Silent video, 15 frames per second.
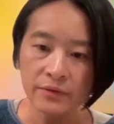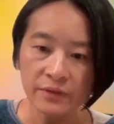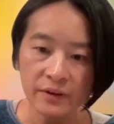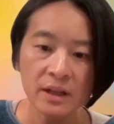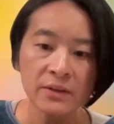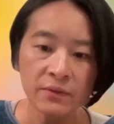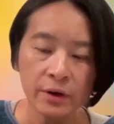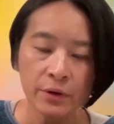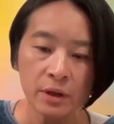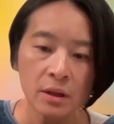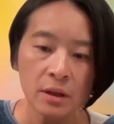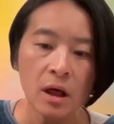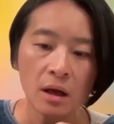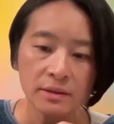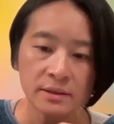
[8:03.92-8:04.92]
feeling very
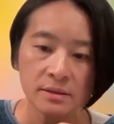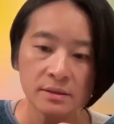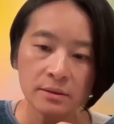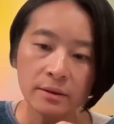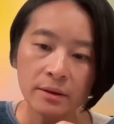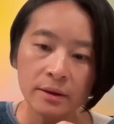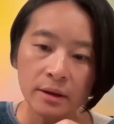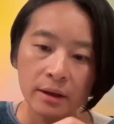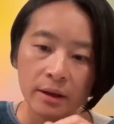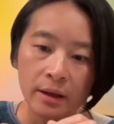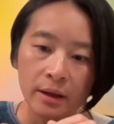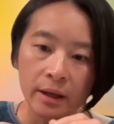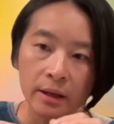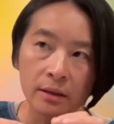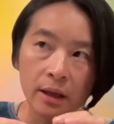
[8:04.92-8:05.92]
lost.
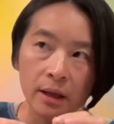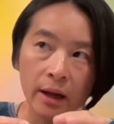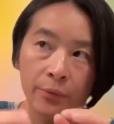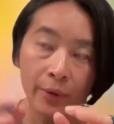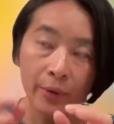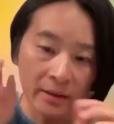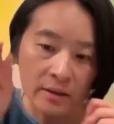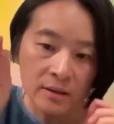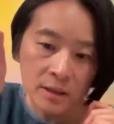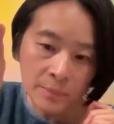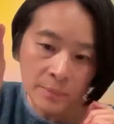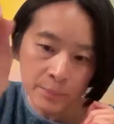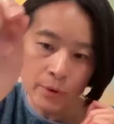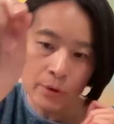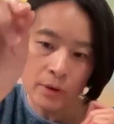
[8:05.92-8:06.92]
And I randomly
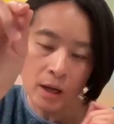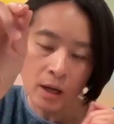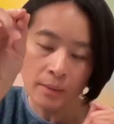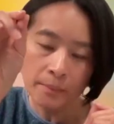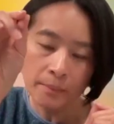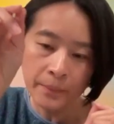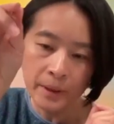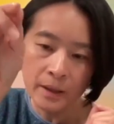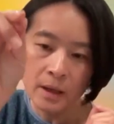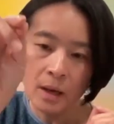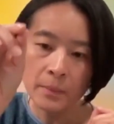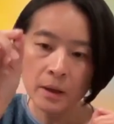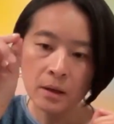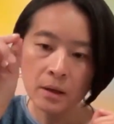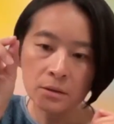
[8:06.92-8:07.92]
pick
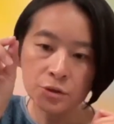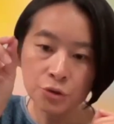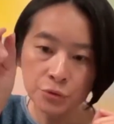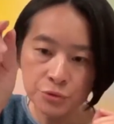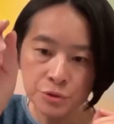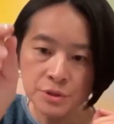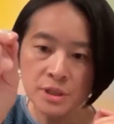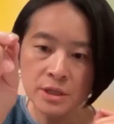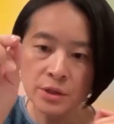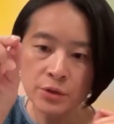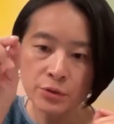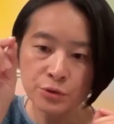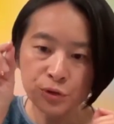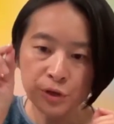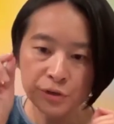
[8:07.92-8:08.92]
up a children's
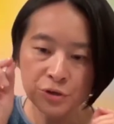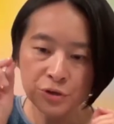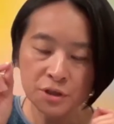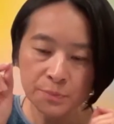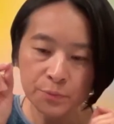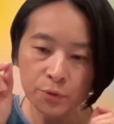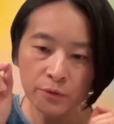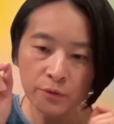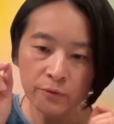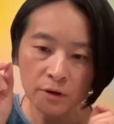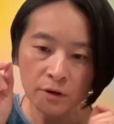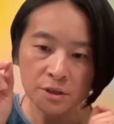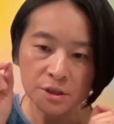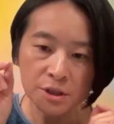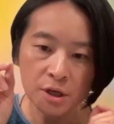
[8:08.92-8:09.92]
illustrations book
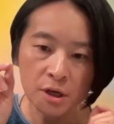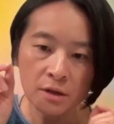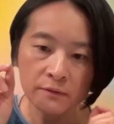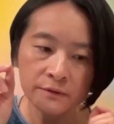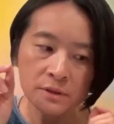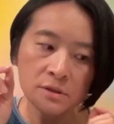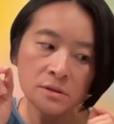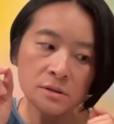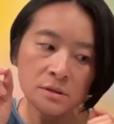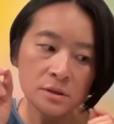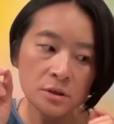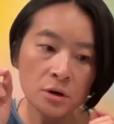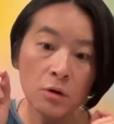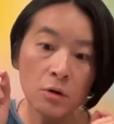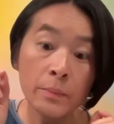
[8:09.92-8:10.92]
from the shelf
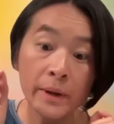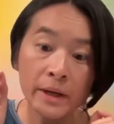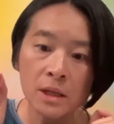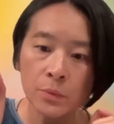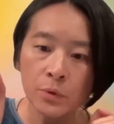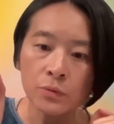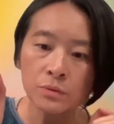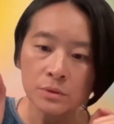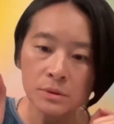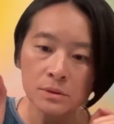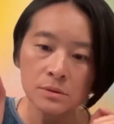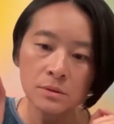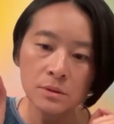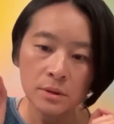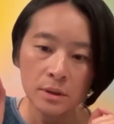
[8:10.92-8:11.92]
called Many
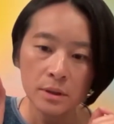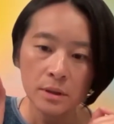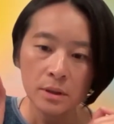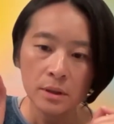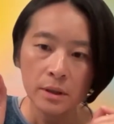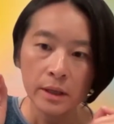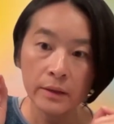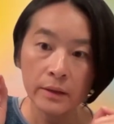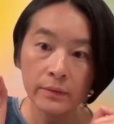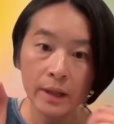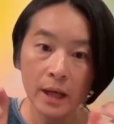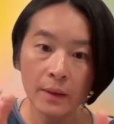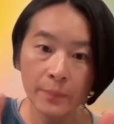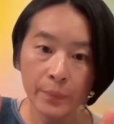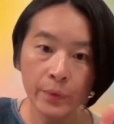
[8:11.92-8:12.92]
Moons. And
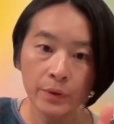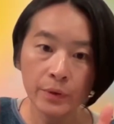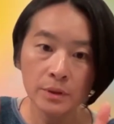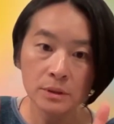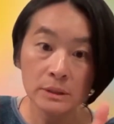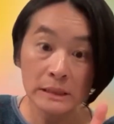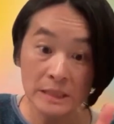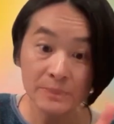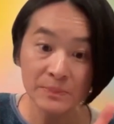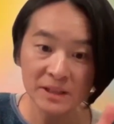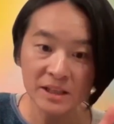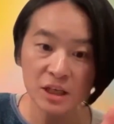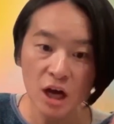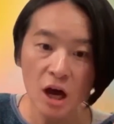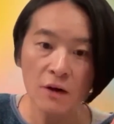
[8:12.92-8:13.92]
that book
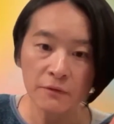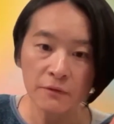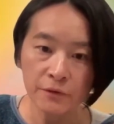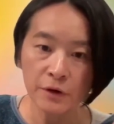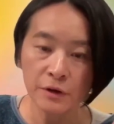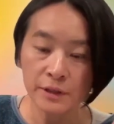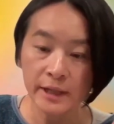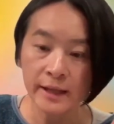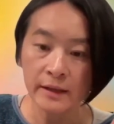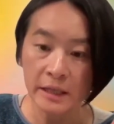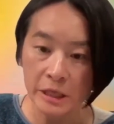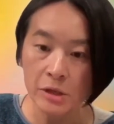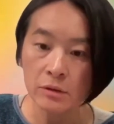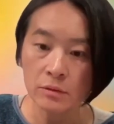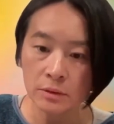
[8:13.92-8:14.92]
deeply comforted and
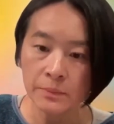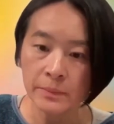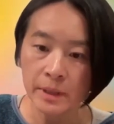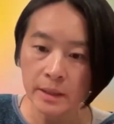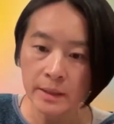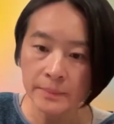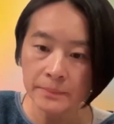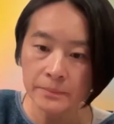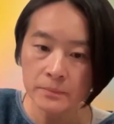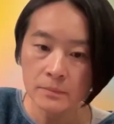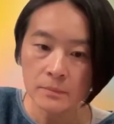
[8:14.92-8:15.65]
healed me,